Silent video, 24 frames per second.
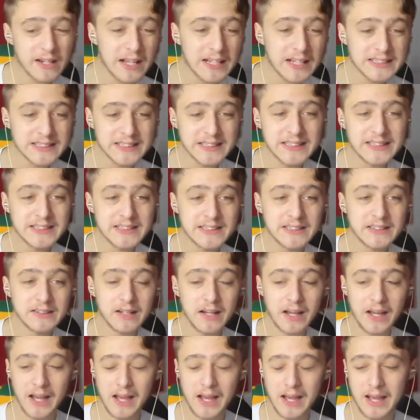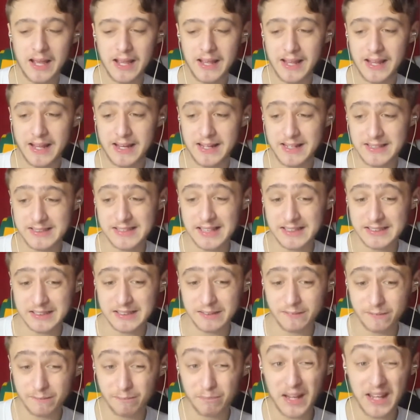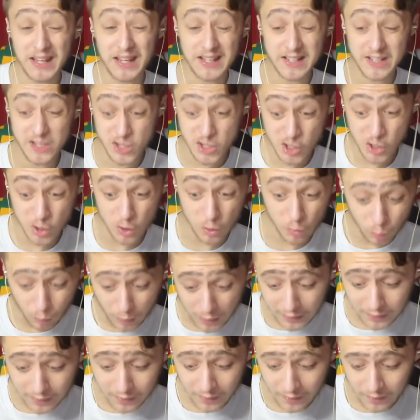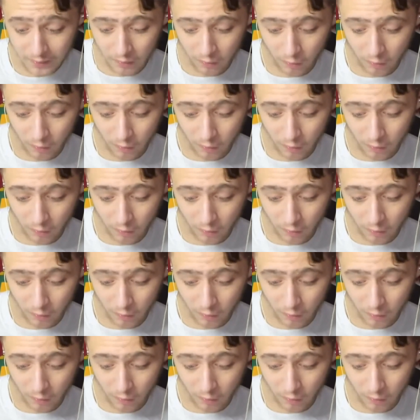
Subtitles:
last season in the sense of playing too well,